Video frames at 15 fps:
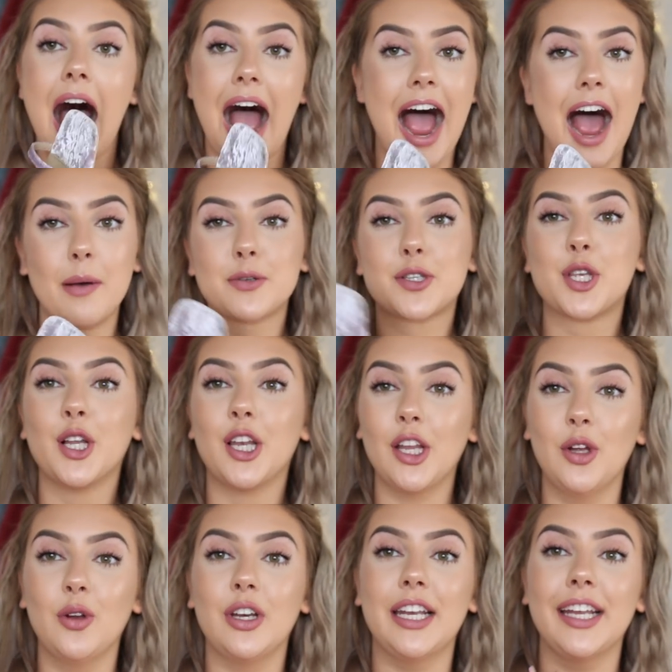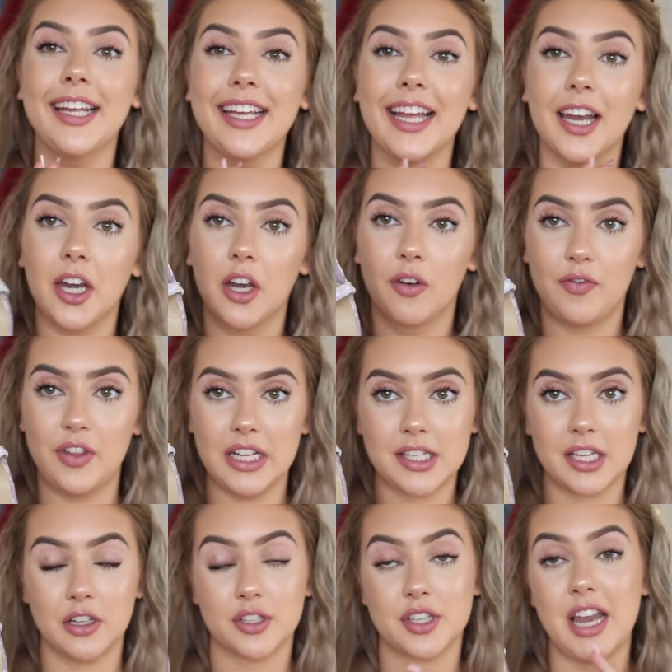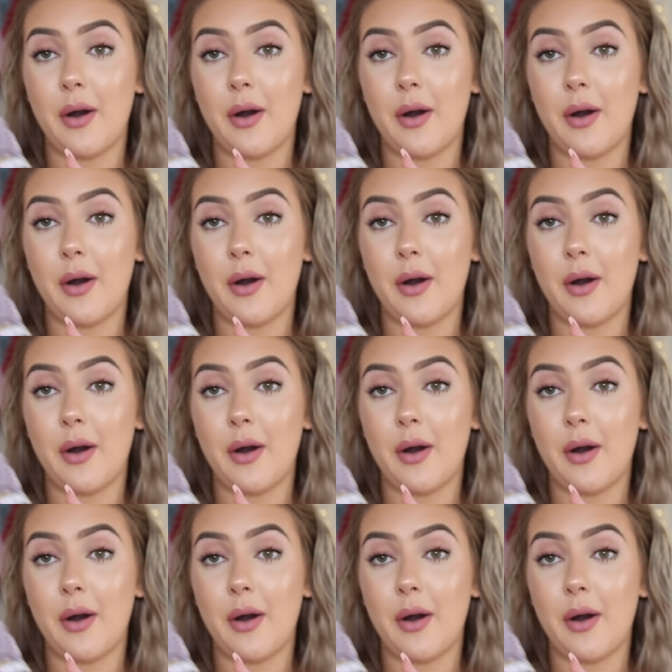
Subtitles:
Absolutely love these heels.